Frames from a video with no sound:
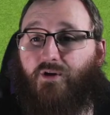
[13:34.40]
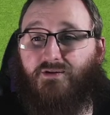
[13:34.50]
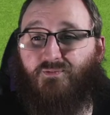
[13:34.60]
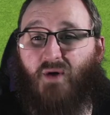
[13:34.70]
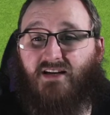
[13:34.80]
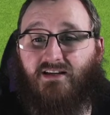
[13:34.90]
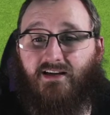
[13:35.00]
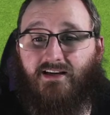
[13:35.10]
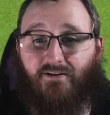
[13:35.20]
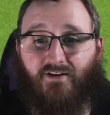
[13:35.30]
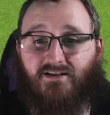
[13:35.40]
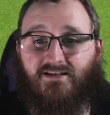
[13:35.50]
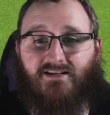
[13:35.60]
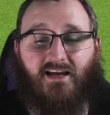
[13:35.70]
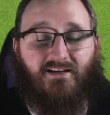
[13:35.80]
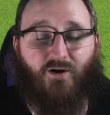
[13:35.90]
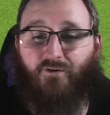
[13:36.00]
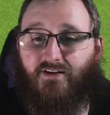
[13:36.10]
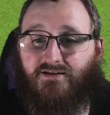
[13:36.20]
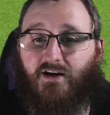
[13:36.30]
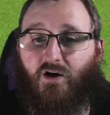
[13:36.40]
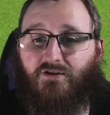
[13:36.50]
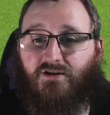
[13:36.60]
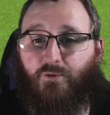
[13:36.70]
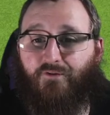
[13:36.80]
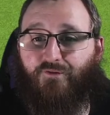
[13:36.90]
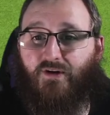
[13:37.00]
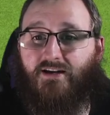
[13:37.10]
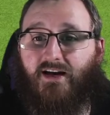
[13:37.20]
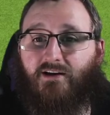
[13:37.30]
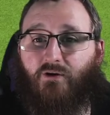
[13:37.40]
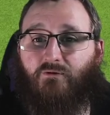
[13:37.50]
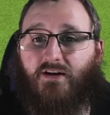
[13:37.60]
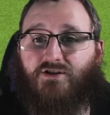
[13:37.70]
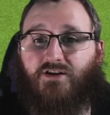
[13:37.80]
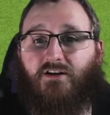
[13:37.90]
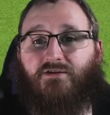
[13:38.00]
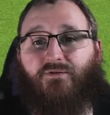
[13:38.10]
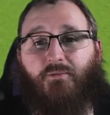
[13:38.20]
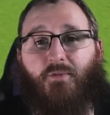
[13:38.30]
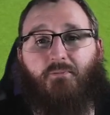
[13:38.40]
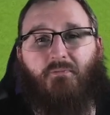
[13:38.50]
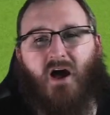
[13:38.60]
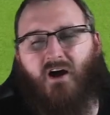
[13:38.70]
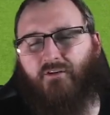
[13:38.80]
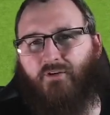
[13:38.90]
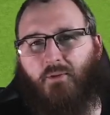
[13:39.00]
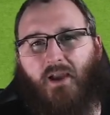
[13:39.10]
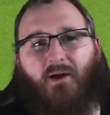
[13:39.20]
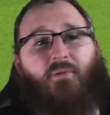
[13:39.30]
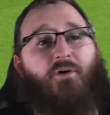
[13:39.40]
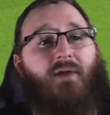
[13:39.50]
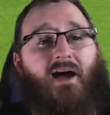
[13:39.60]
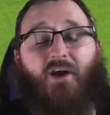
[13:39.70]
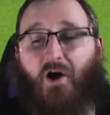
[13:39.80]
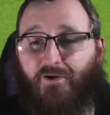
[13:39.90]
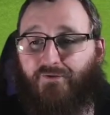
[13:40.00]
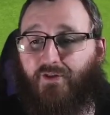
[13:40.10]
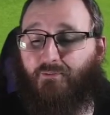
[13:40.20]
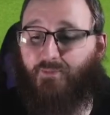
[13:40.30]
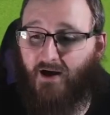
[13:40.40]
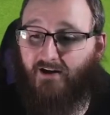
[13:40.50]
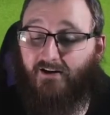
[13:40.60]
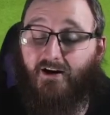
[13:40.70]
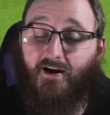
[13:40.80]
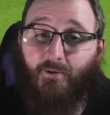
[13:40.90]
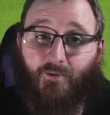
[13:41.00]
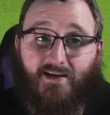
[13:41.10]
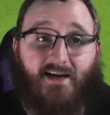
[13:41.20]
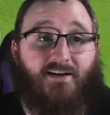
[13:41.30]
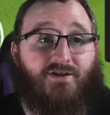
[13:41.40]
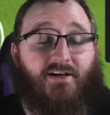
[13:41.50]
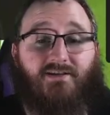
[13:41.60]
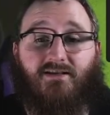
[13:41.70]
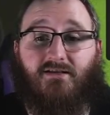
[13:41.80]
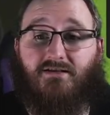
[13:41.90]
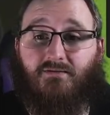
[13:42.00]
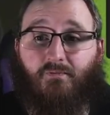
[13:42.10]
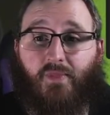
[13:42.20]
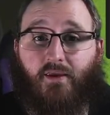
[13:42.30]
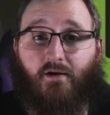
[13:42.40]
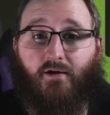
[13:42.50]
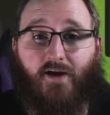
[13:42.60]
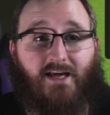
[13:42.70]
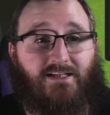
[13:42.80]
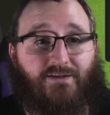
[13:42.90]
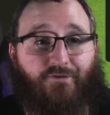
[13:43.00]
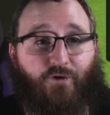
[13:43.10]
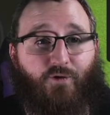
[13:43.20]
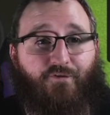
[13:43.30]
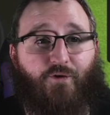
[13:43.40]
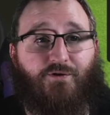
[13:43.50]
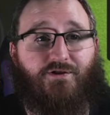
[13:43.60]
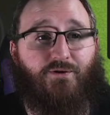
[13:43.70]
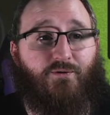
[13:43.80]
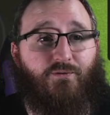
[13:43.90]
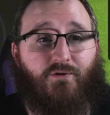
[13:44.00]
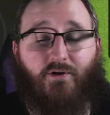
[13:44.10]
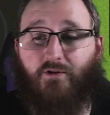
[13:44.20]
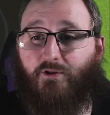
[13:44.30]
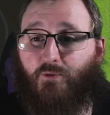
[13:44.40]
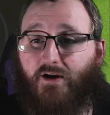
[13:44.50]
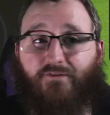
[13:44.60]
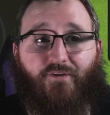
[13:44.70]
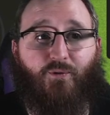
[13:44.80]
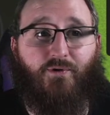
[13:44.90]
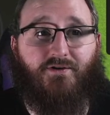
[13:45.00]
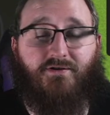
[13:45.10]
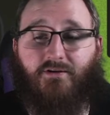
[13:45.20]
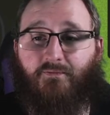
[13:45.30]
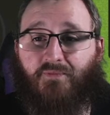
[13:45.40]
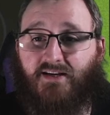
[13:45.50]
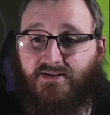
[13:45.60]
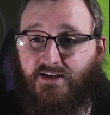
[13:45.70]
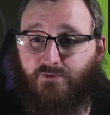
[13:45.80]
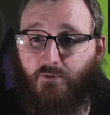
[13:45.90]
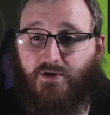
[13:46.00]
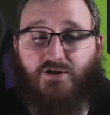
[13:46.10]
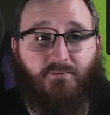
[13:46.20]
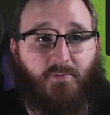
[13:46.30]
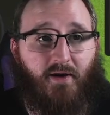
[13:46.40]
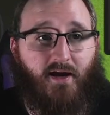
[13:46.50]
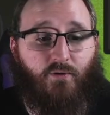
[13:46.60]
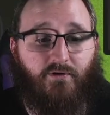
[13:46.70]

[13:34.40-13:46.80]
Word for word: basically given us a sending off, hasn't it? Hosker the free kick, long range chance from the from the Blackburn man over the bar. We're getting chances. Is 4 4 2 the way forward? Is this what we should be playing all the